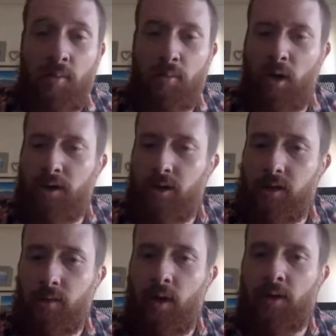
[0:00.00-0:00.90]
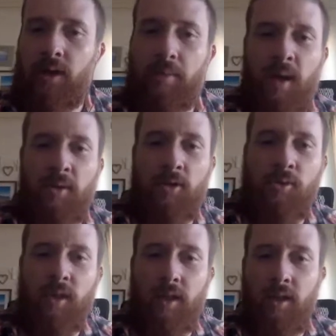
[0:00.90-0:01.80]
projects around like maybe
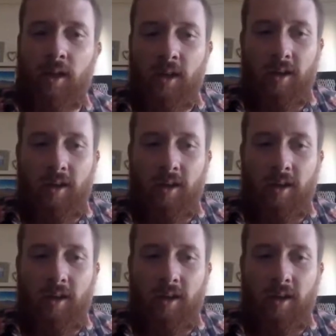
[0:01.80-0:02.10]
using